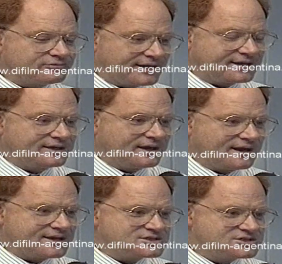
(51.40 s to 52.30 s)
from there
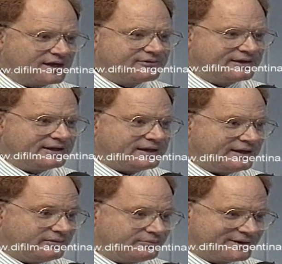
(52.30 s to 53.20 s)
on. It
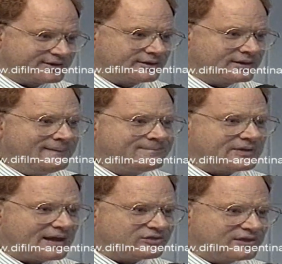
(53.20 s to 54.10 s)
actually, although
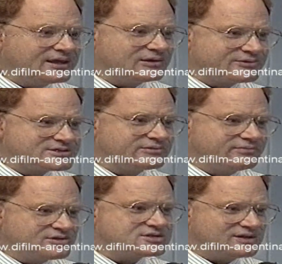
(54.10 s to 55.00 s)

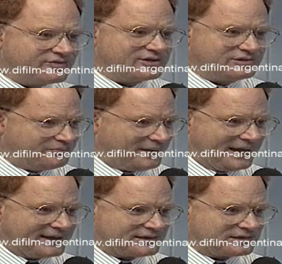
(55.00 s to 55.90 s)
recognised generally
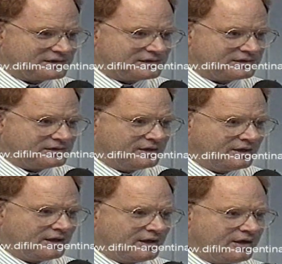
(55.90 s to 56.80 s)
in Britain, I
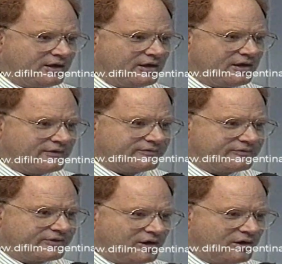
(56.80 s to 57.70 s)
think it was the
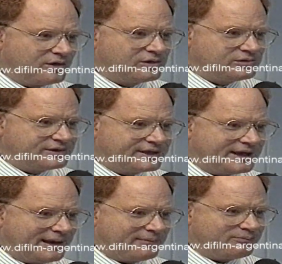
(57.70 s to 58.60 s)
most difficult
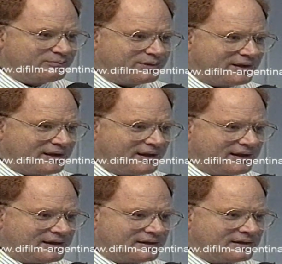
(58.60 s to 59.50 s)
battle of the
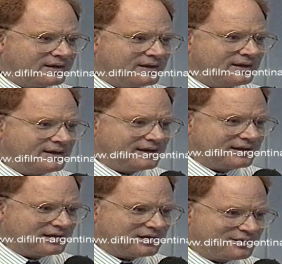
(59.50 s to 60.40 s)
whole campaign,
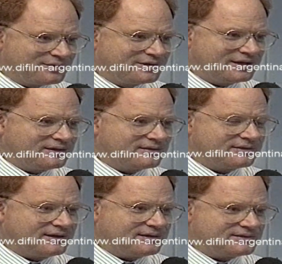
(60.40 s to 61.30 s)
including
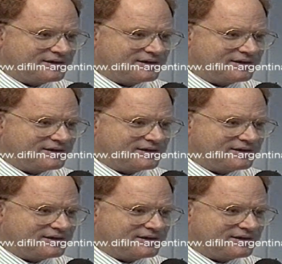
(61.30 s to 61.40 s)
the